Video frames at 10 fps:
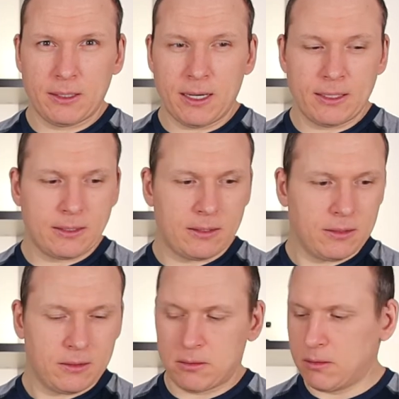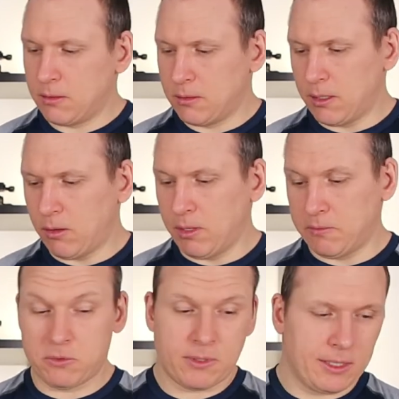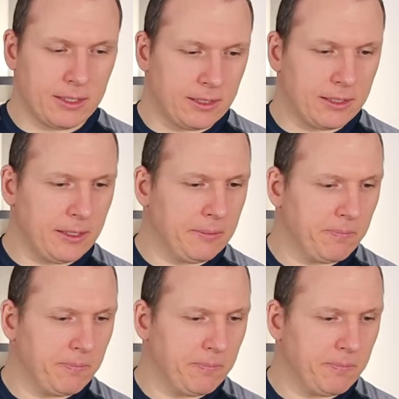does. I'll have to read and see.